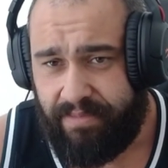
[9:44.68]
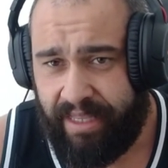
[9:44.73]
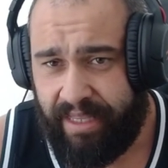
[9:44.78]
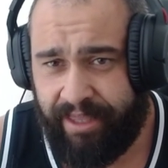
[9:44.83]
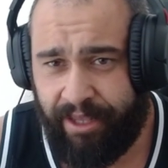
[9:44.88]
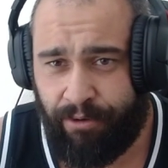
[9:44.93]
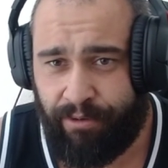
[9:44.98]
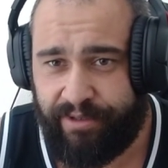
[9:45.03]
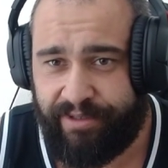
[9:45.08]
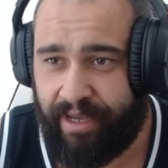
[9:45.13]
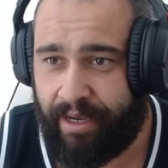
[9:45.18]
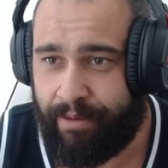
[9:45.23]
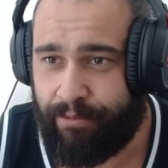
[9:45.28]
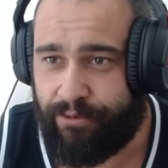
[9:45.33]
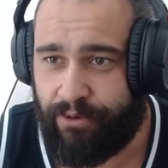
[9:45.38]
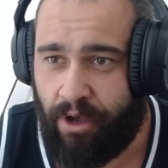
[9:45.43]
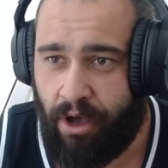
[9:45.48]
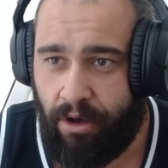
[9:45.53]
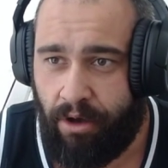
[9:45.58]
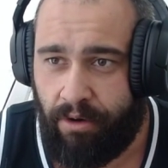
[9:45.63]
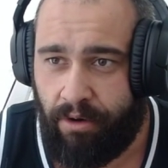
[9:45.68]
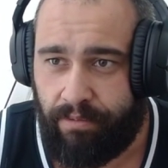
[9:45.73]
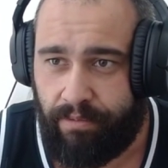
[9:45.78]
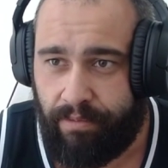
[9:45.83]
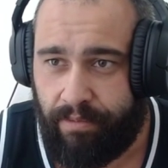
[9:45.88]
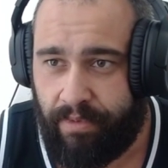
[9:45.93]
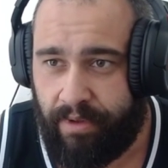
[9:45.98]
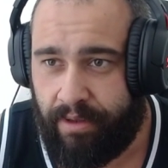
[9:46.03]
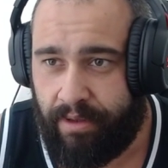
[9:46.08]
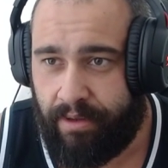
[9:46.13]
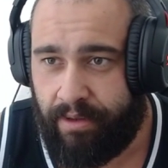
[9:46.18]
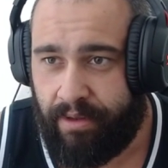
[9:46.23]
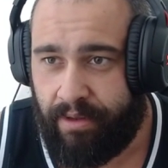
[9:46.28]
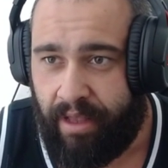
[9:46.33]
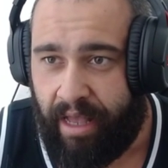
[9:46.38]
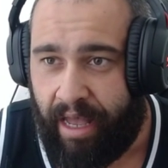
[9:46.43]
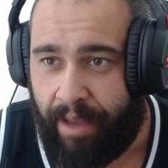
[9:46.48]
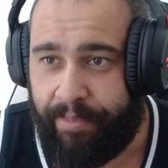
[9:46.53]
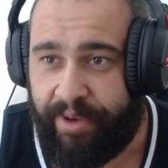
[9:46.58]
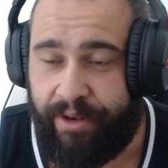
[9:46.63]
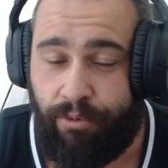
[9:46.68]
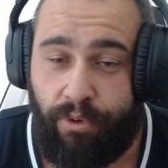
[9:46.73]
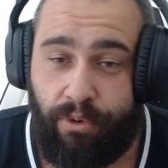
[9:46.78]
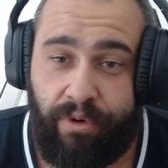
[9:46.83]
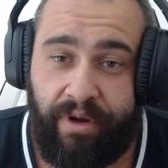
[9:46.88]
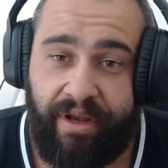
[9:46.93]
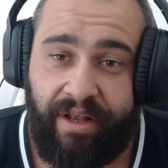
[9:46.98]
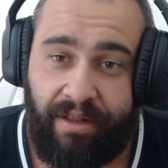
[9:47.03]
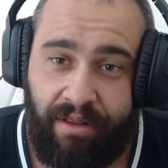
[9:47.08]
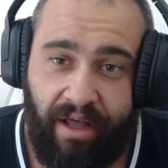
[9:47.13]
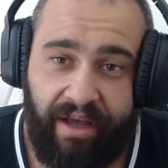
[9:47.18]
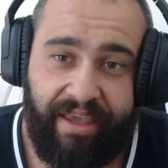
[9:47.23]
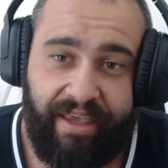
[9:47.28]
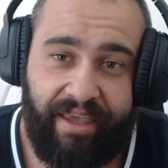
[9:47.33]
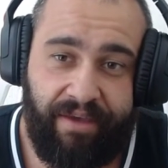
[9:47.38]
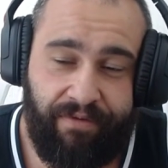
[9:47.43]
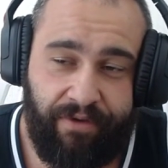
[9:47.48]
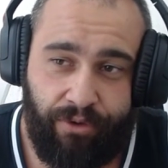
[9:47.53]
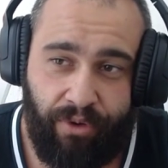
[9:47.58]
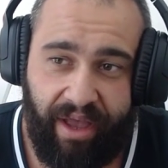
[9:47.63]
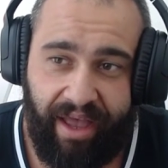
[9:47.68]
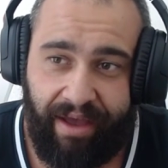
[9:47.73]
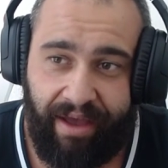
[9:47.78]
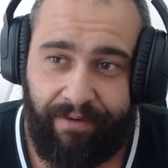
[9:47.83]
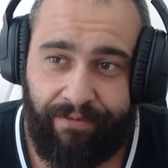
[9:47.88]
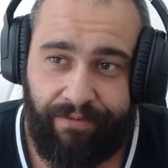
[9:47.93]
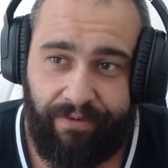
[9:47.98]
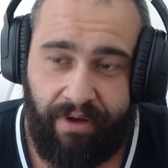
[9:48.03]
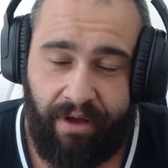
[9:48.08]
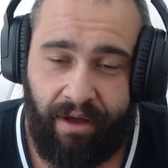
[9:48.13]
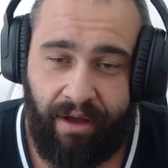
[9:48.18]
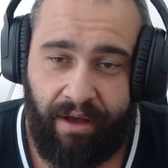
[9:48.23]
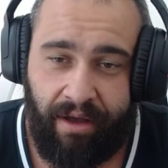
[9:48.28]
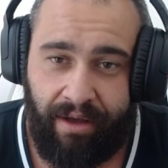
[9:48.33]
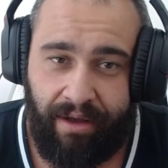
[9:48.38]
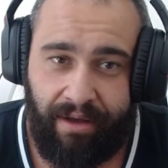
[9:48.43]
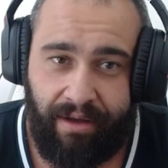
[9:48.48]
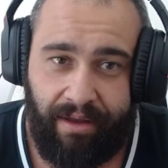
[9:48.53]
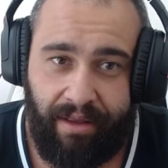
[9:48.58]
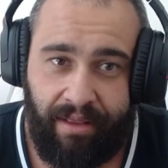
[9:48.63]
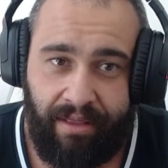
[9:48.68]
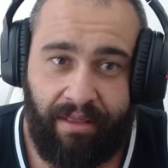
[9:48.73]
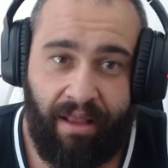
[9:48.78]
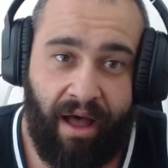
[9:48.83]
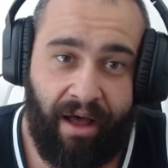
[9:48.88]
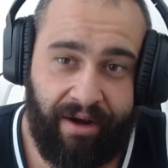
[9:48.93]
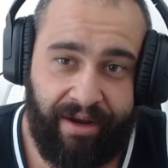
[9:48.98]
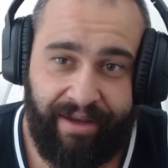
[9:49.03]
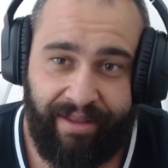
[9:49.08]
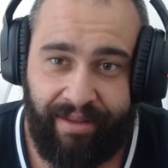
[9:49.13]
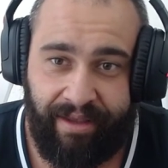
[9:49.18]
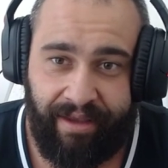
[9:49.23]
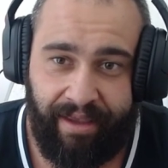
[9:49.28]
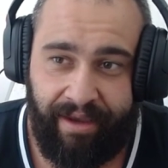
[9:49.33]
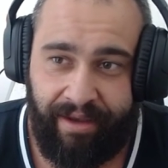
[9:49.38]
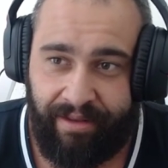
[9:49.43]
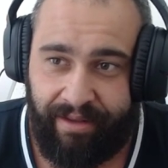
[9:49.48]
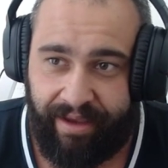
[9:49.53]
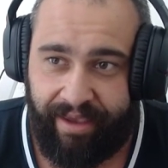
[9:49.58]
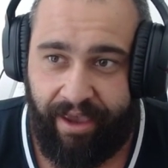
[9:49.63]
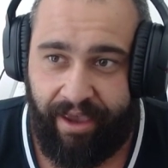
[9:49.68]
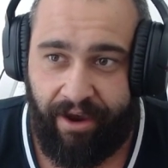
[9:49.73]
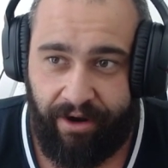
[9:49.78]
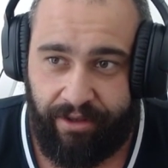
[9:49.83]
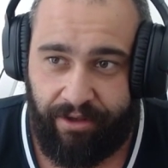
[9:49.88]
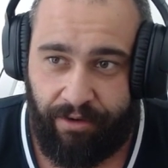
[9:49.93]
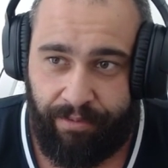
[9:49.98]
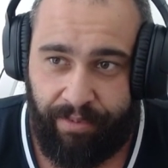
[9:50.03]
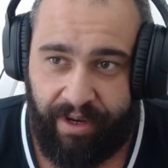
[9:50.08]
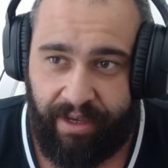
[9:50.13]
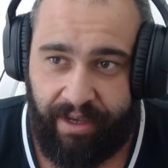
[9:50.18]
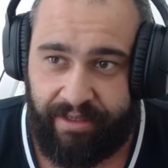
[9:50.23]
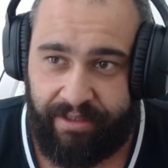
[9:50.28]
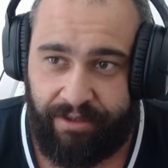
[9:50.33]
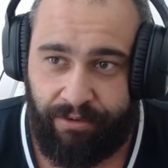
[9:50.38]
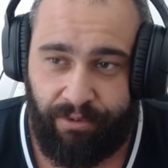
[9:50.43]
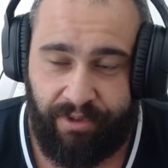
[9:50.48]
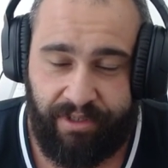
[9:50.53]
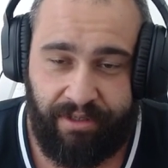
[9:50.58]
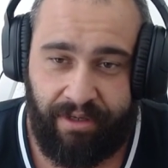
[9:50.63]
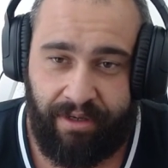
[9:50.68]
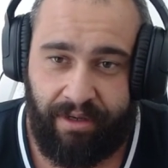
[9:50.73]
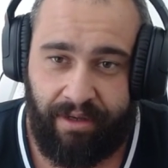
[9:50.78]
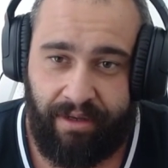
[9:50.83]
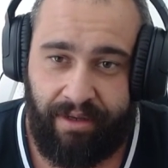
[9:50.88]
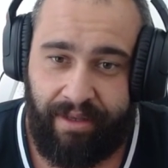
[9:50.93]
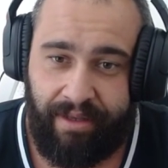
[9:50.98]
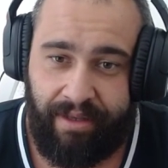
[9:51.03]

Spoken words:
that it was time to go. I mean, we were lucky even to have Lana in the character, because it was a